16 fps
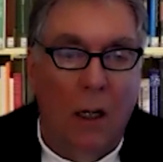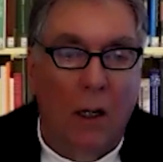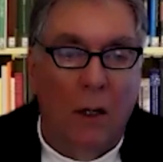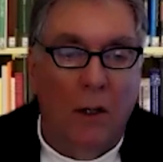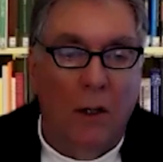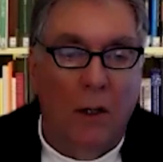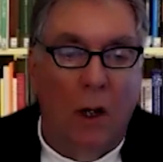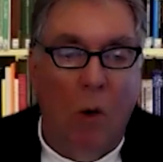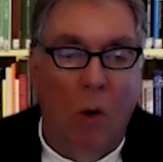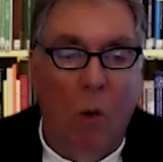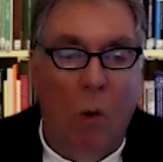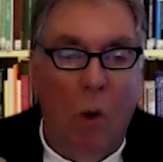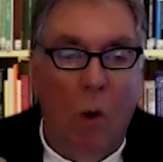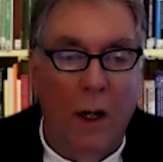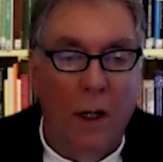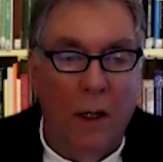So
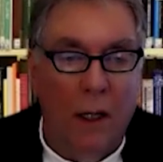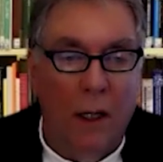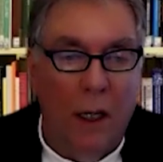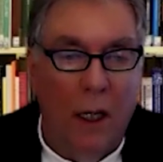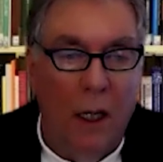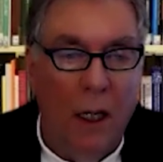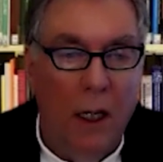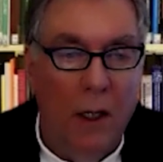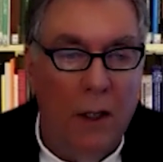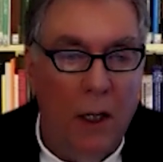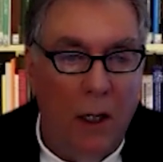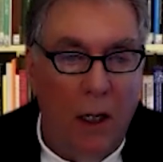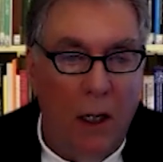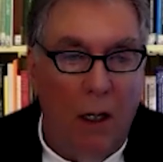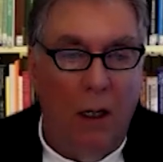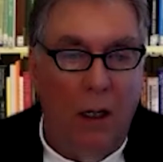one of the keys
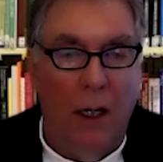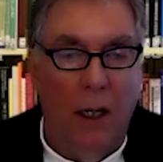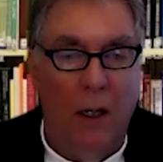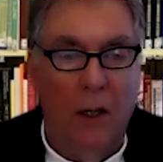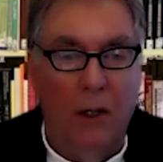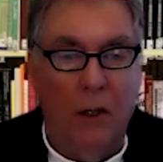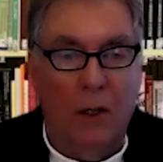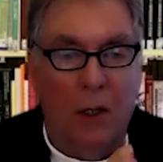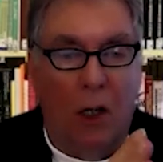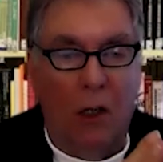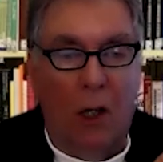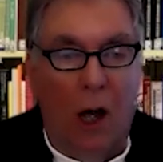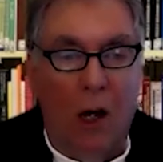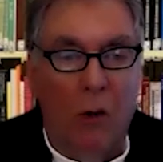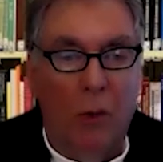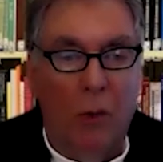here is,
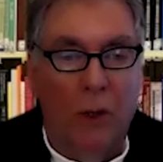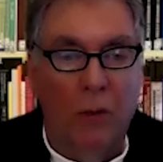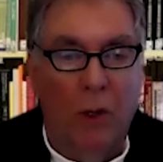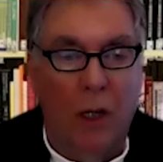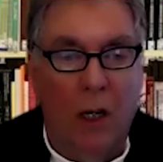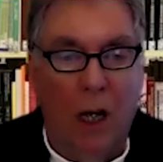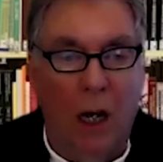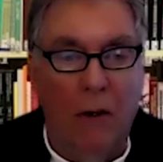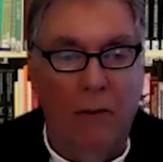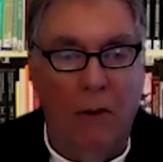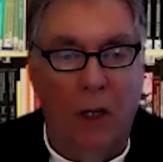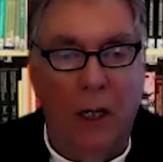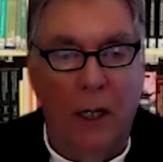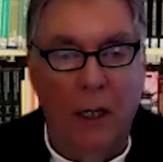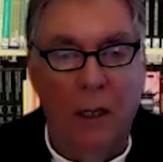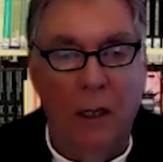along with
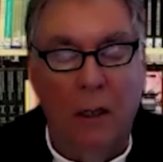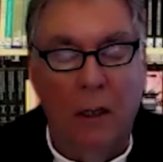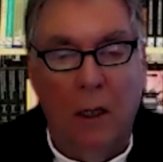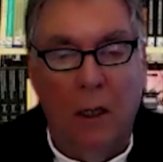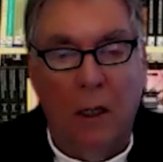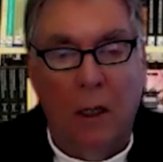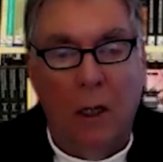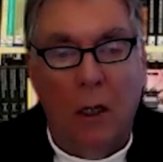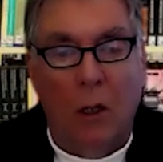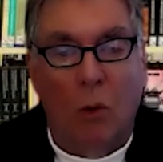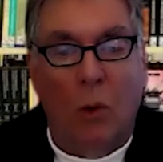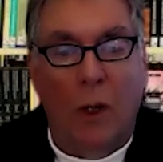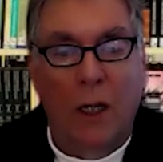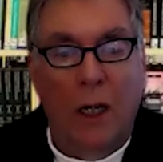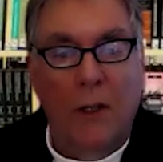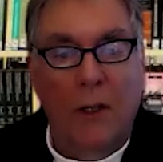recovery,
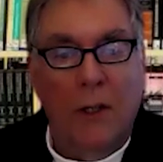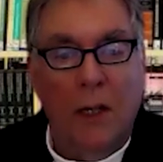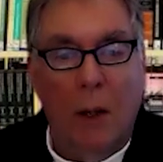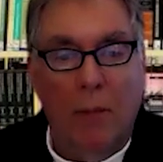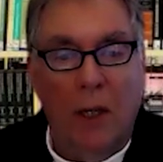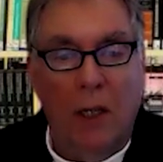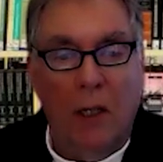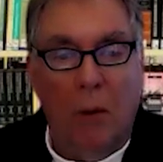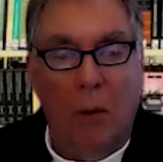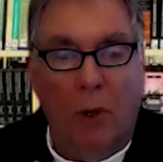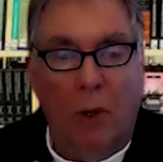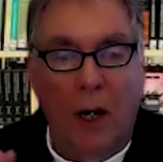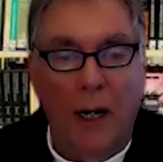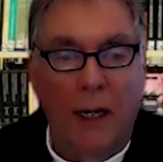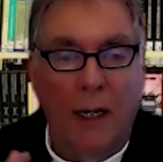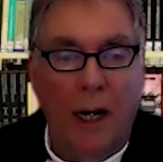we need something to
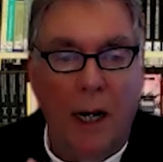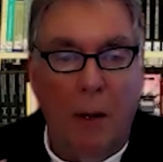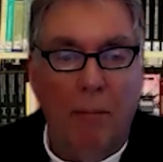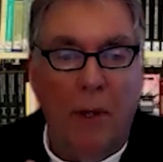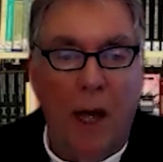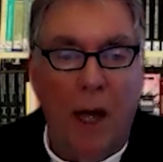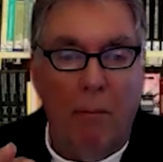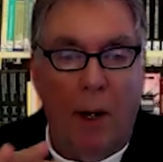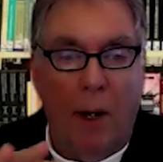break up that